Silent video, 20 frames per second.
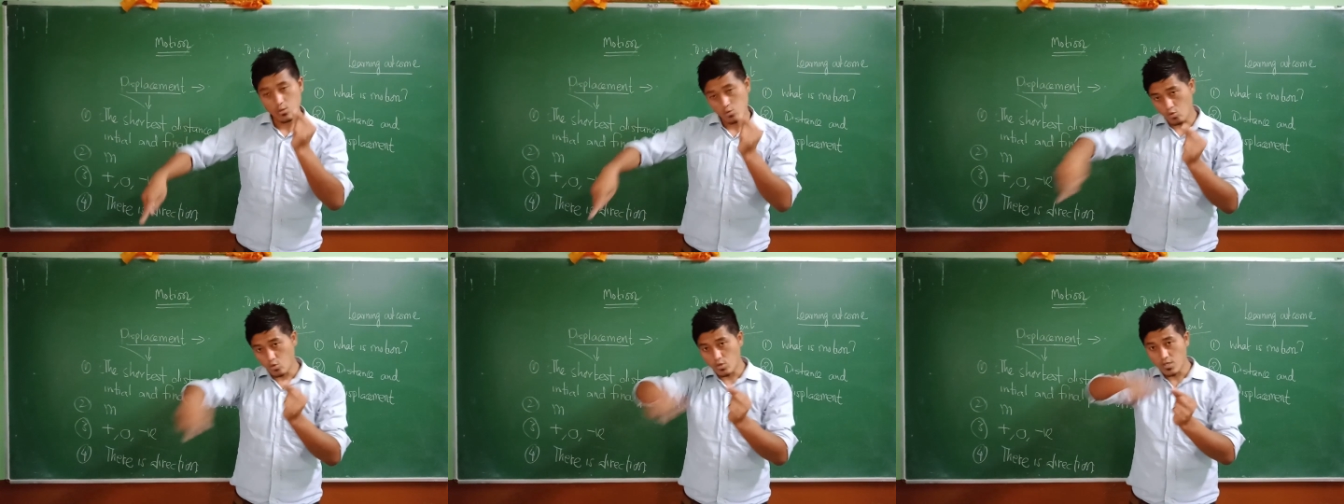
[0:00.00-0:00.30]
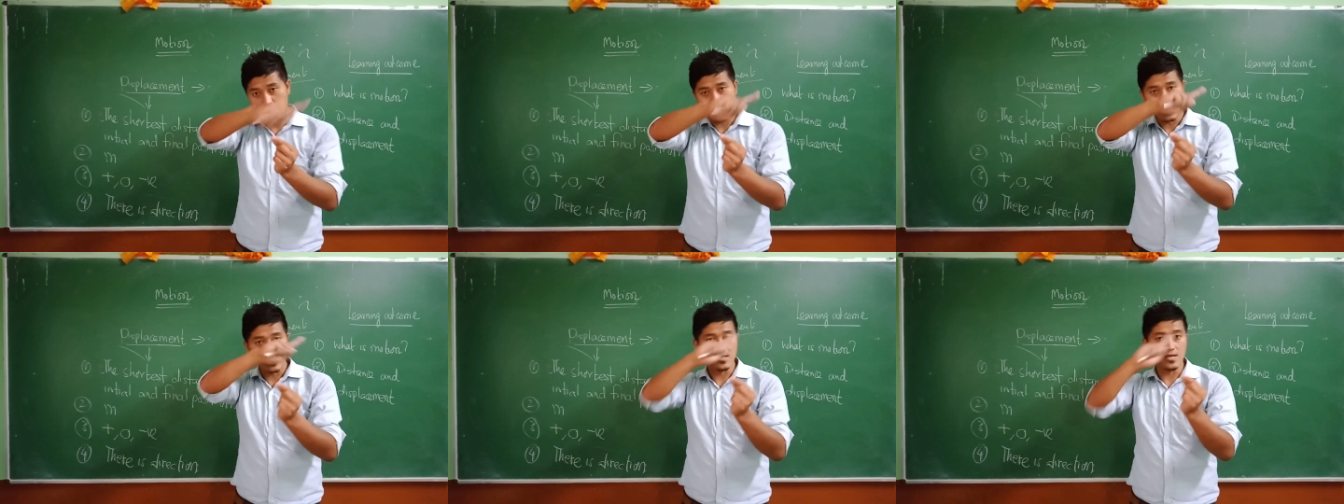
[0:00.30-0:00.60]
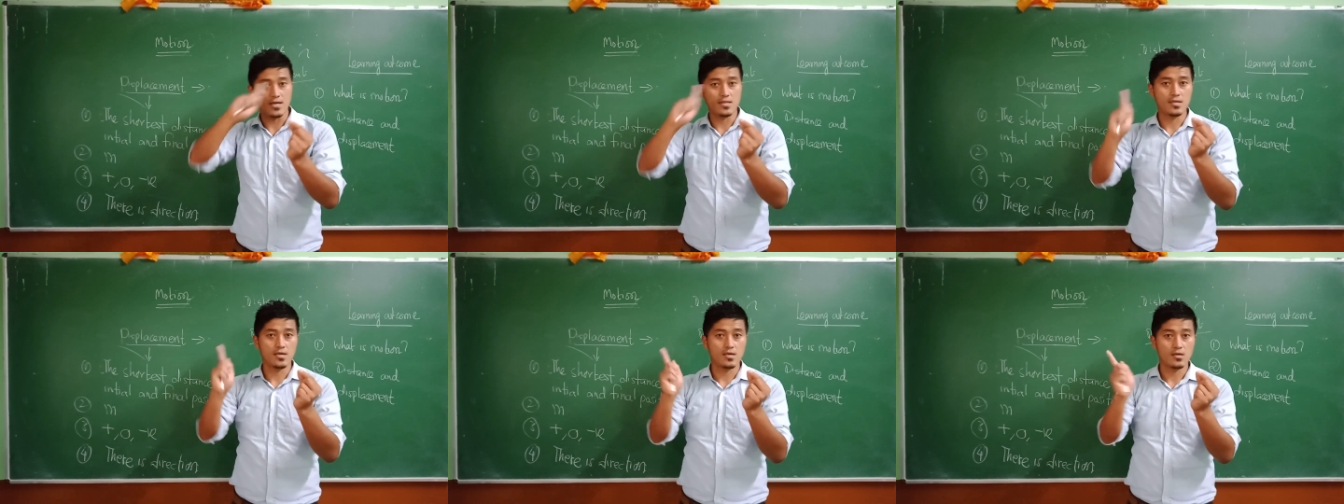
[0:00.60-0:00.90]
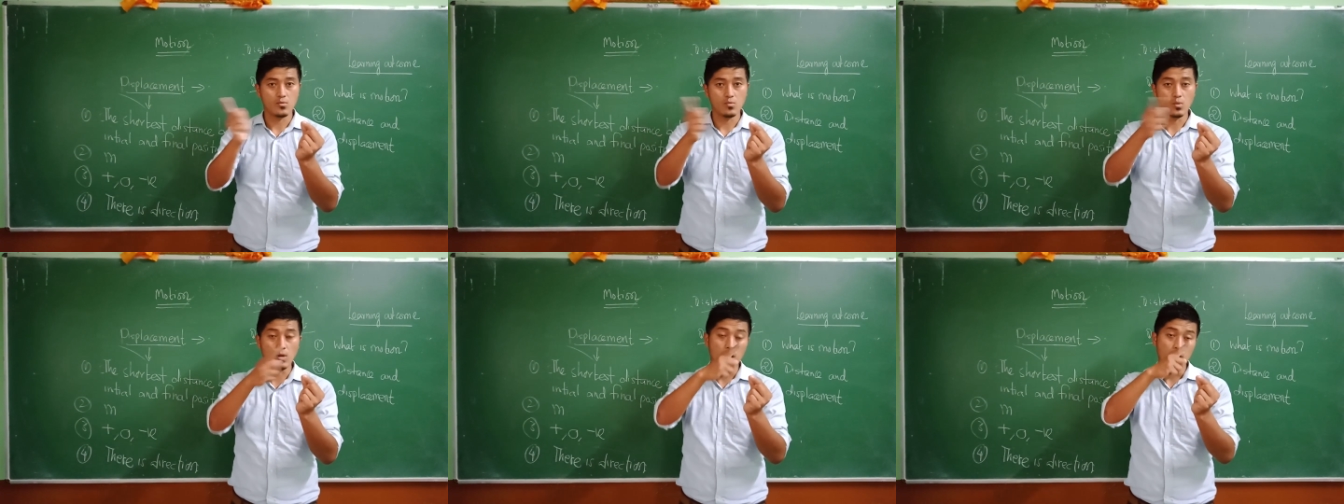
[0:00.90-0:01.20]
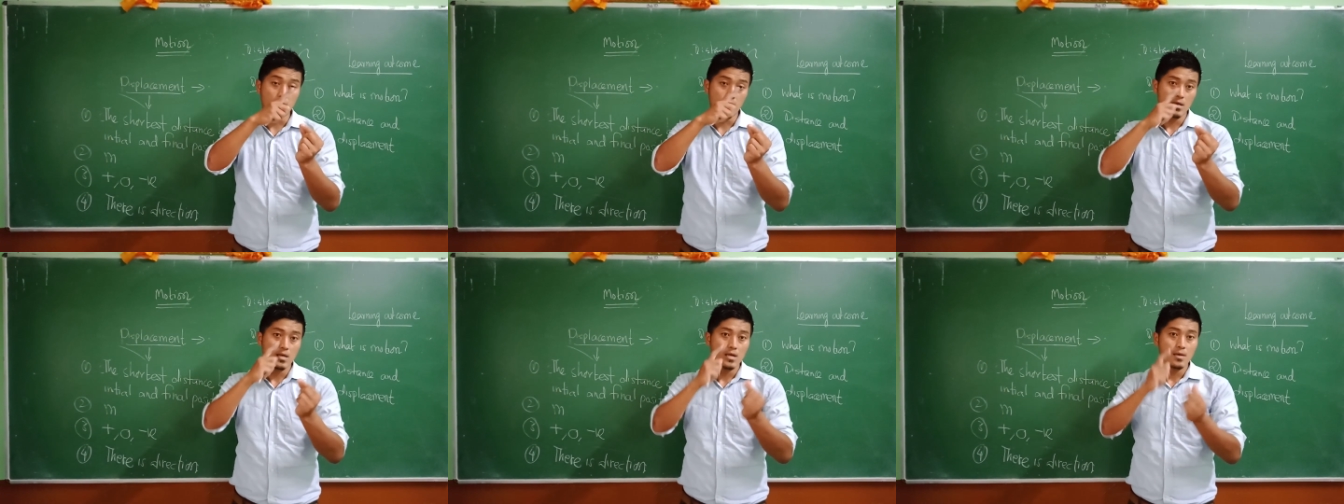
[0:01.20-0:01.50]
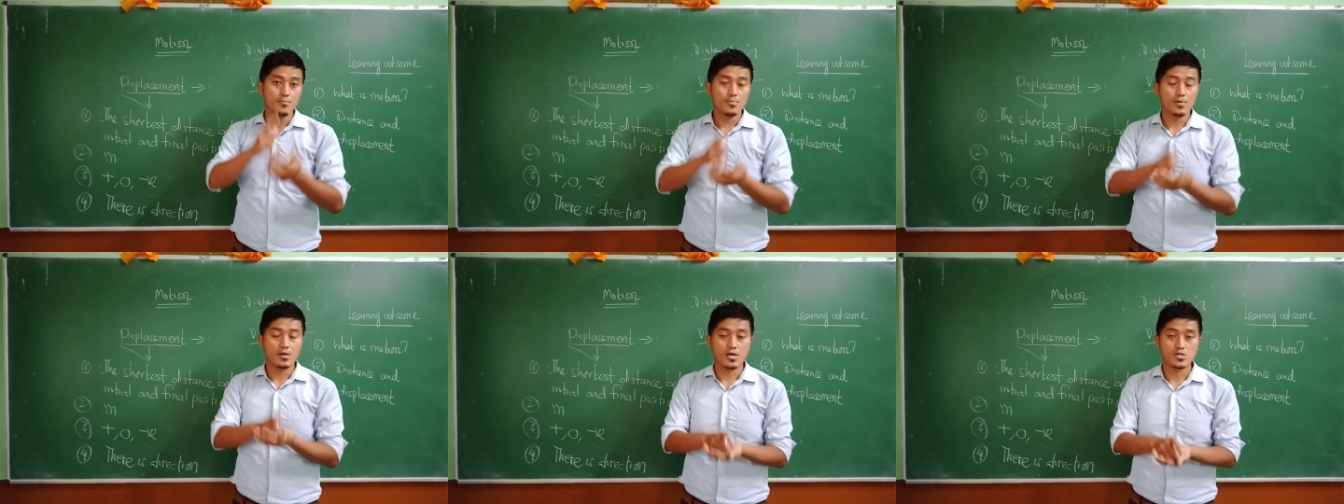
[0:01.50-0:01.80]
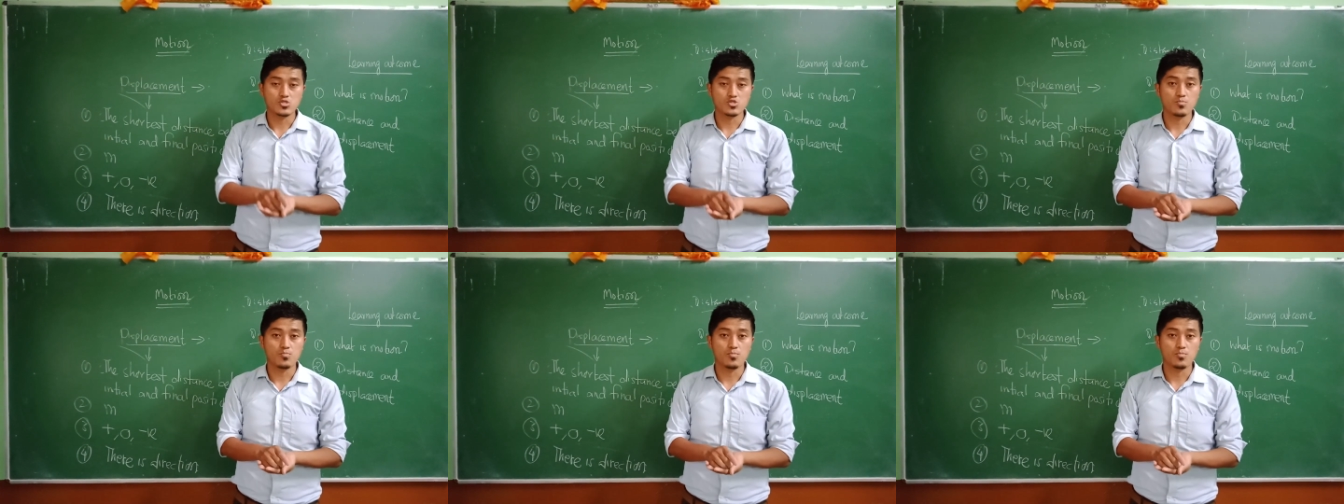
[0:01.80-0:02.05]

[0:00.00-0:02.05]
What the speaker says: kora jade wa pena